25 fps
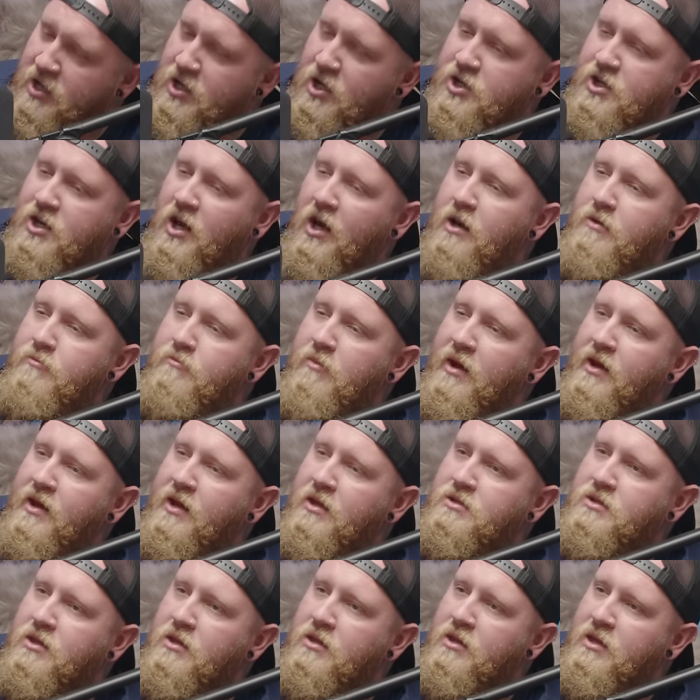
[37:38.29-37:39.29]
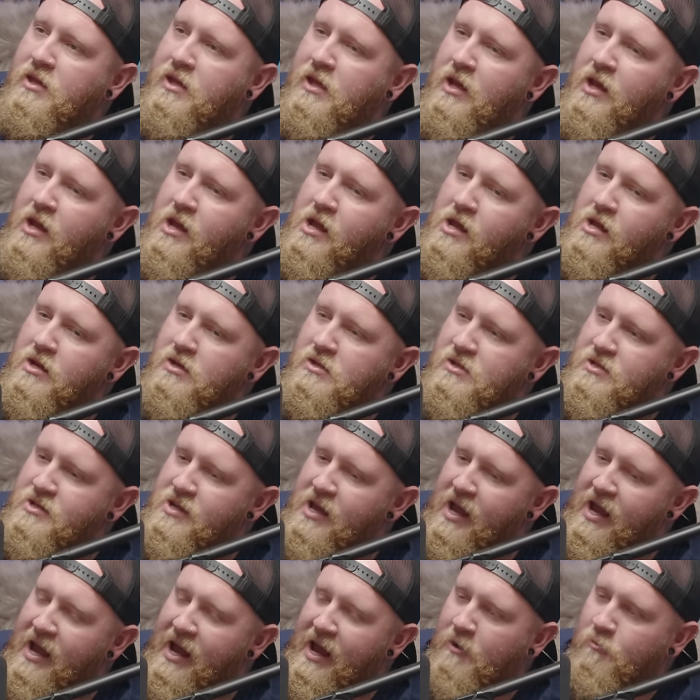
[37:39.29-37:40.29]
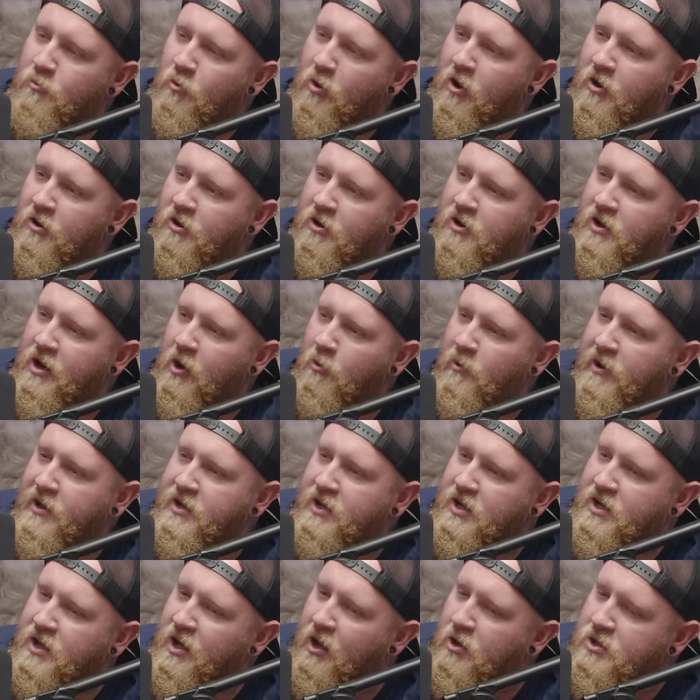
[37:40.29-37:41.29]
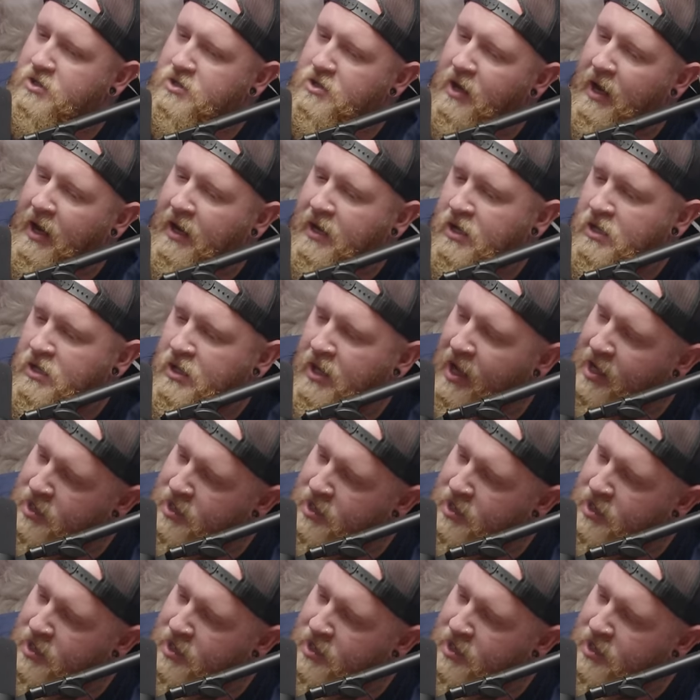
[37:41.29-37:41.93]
I just got to make it to the end. I had water a week ago, so I can